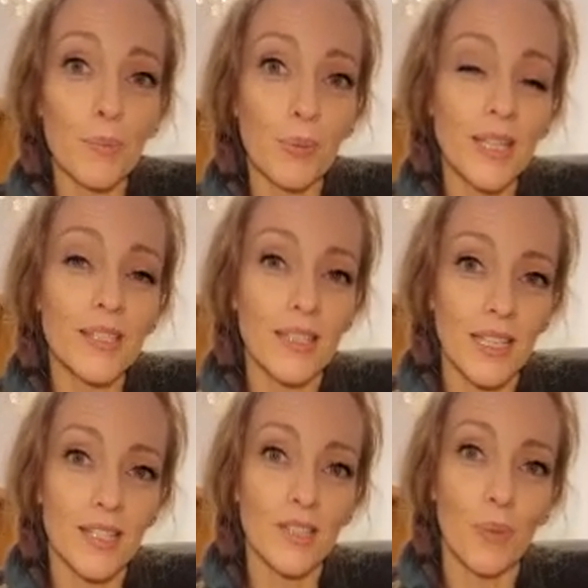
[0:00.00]
brings that
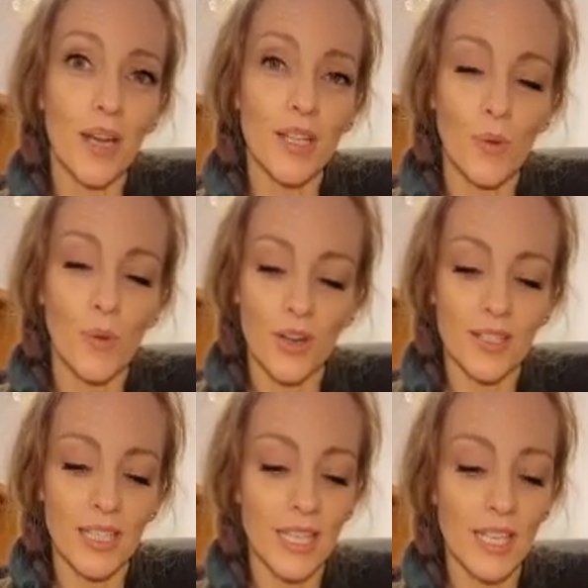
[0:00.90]
sense of body
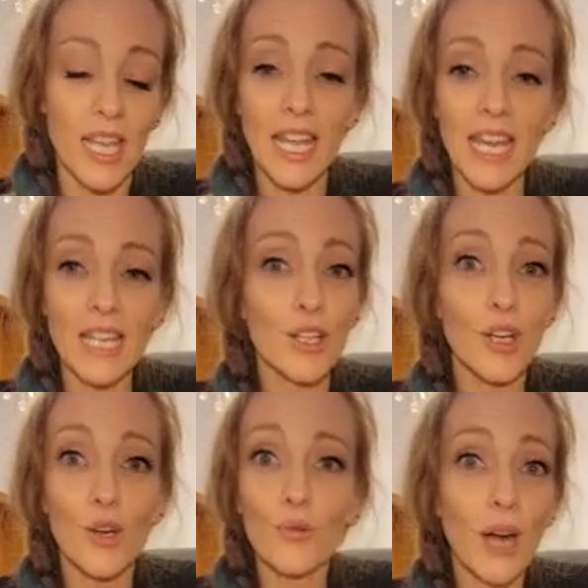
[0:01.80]
awareness in, is
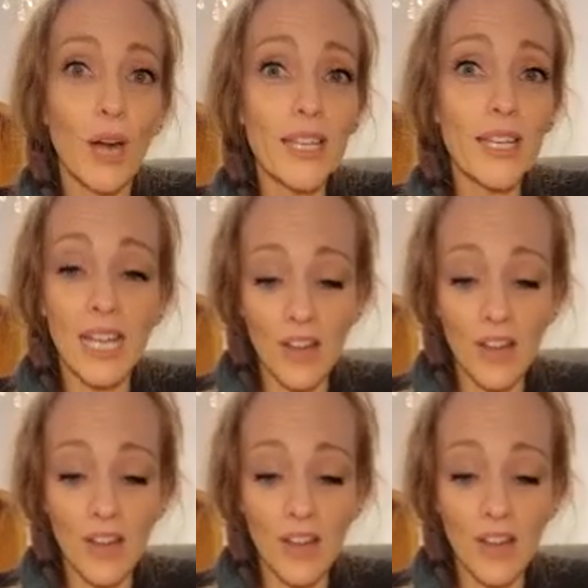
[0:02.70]
write down.